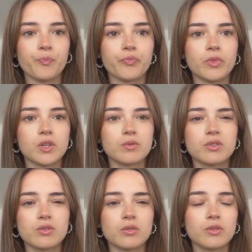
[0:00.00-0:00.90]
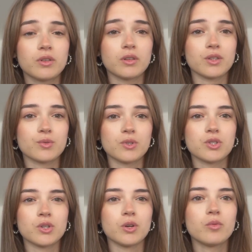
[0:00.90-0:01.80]
This one's old, this
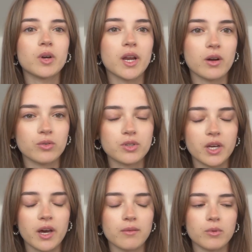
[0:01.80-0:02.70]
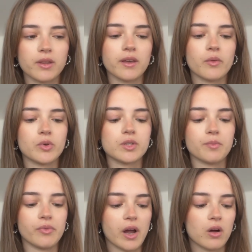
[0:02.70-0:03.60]
one's new, and I also had one that was
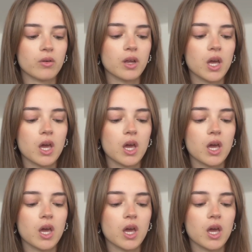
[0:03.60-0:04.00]
brown,